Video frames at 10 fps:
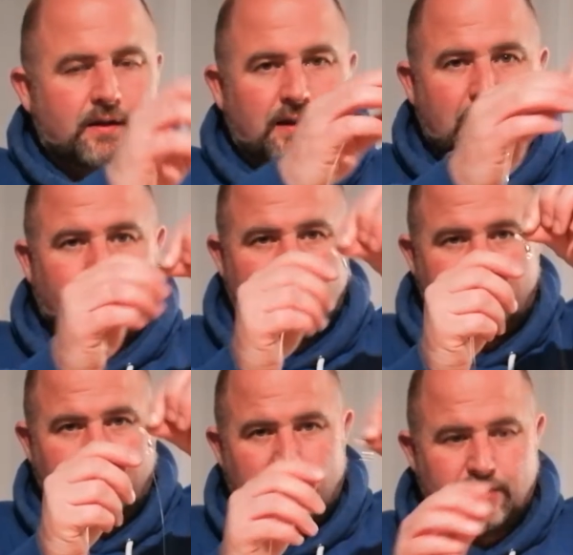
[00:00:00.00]
that
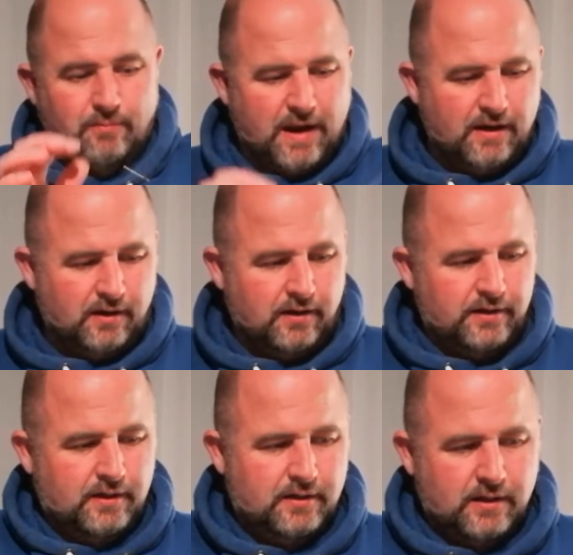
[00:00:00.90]
bit's attached to your main
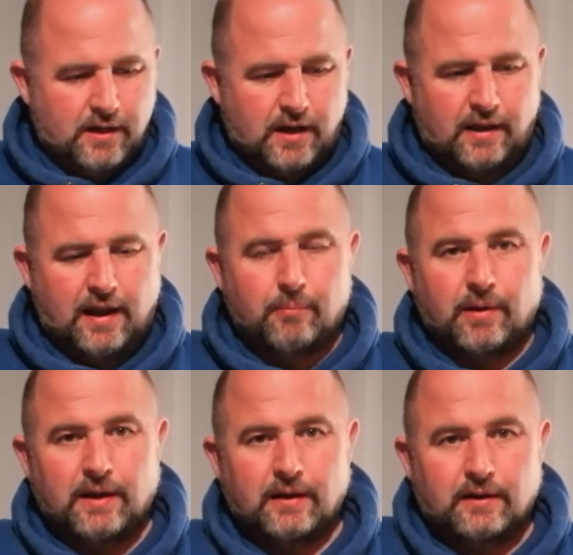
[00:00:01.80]
line, and that
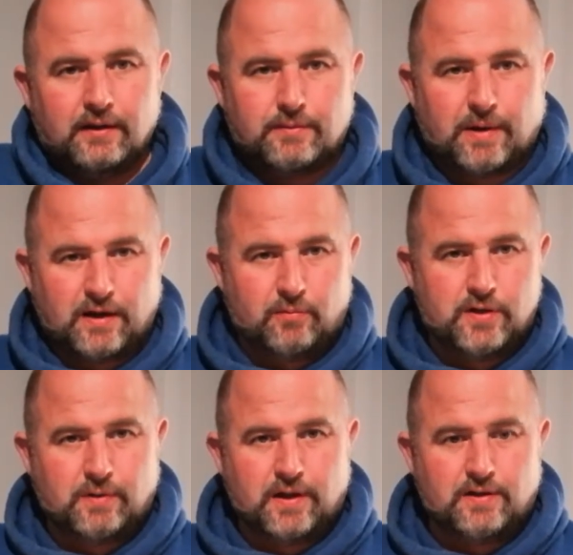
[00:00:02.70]
bit, depending on
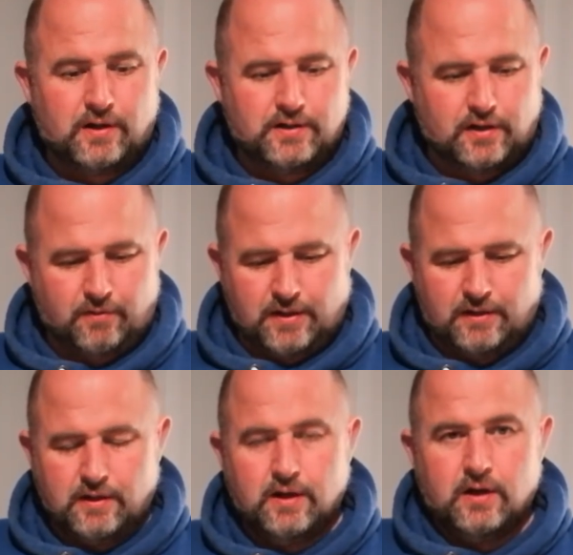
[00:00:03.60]
which way the tide's
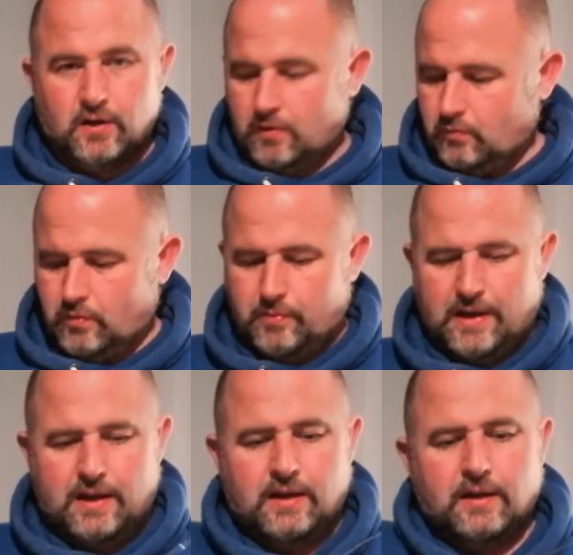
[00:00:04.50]
going, will
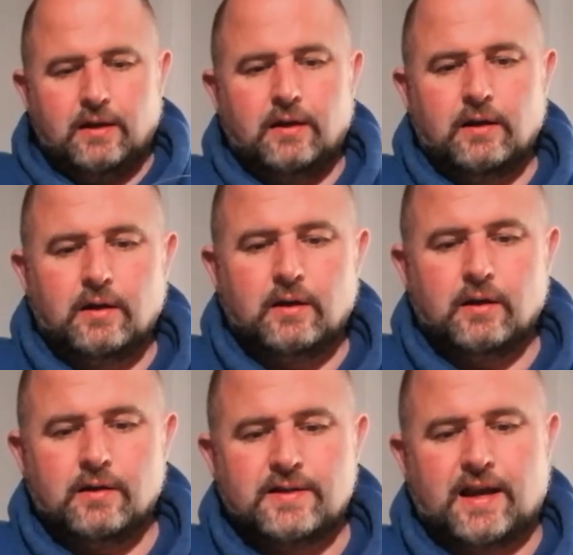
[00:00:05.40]
be
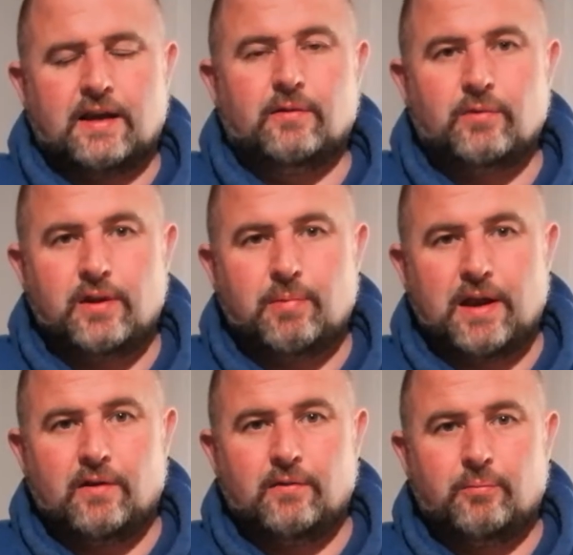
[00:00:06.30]
sat with your
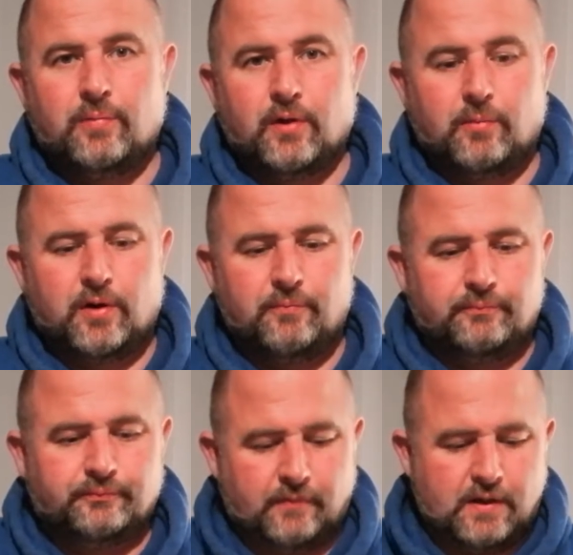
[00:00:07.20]
bait on the bottom.
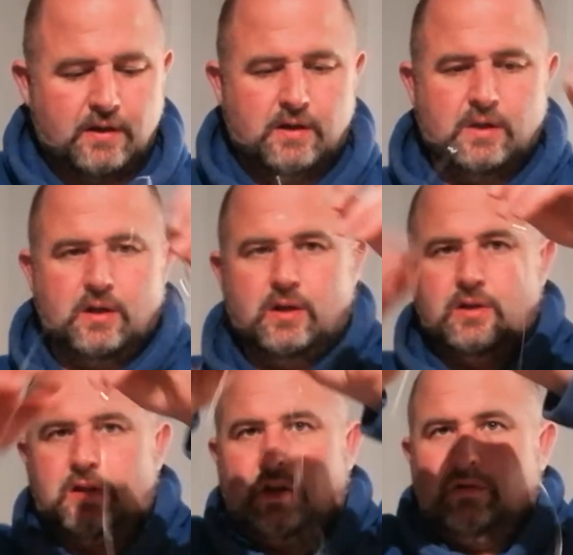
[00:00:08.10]

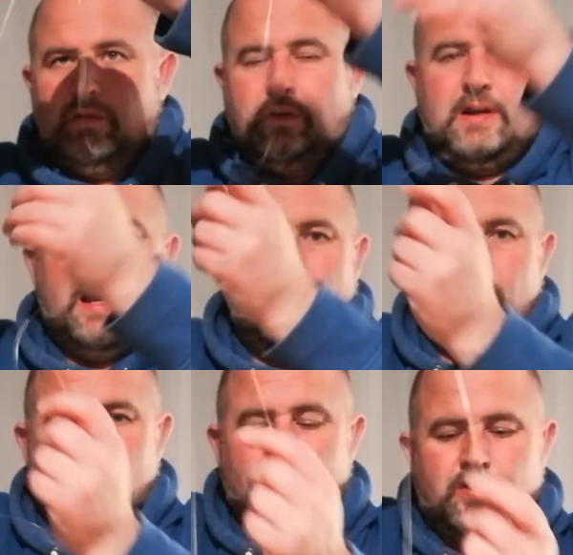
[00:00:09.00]
So now I've
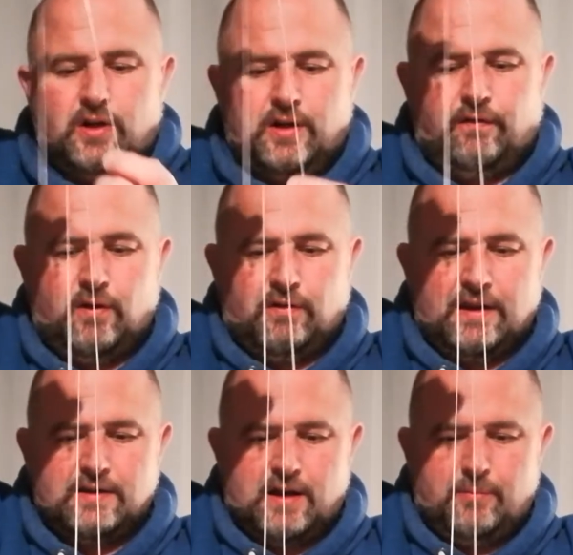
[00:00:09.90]
just got to tidy a few
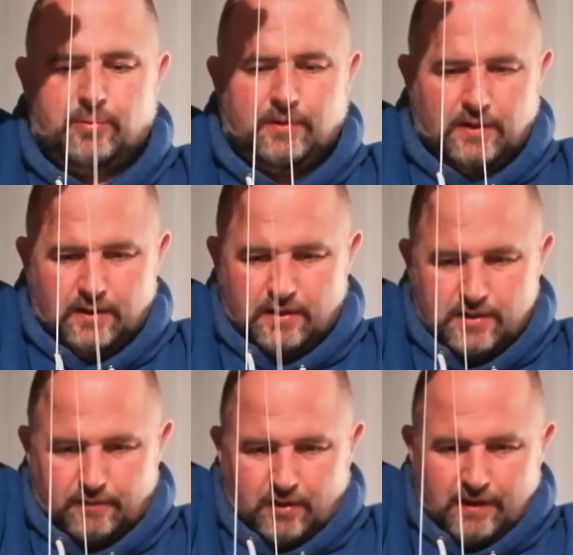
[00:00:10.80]
things up.
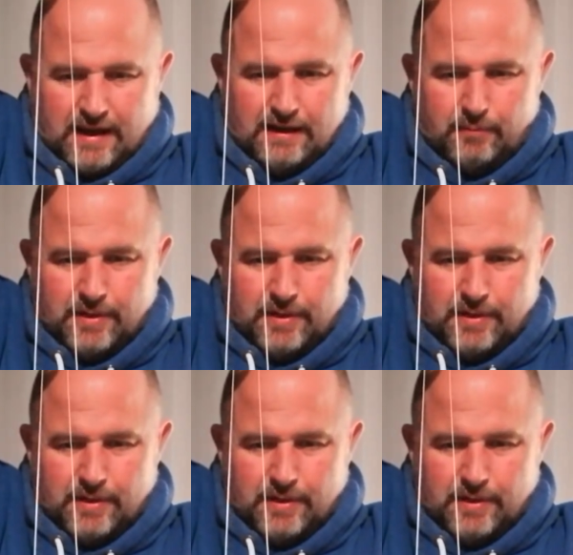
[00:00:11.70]
Because I've cut that a little